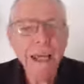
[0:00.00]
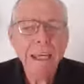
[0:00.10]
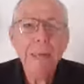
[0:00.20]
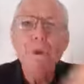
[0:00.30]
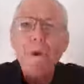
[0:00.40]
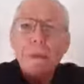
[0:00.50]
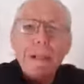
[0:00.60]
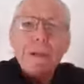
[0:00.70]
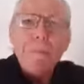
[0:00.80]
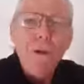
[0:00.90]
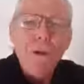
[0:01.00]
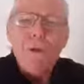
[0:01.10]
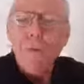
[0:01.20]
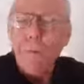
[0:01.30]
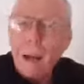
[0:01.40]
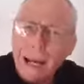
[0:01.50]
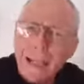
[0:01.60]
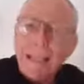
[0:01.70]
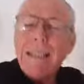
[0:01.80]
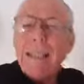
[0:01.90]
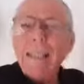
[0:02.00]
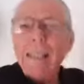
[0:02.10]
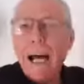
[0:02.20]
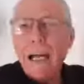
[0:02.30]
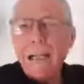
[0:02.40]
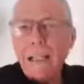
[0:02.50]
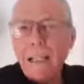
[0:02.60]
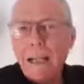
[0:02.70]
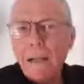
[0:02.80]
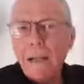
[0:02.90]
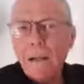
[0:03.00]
Yeah, but what about the beautiful paintings that this artist done?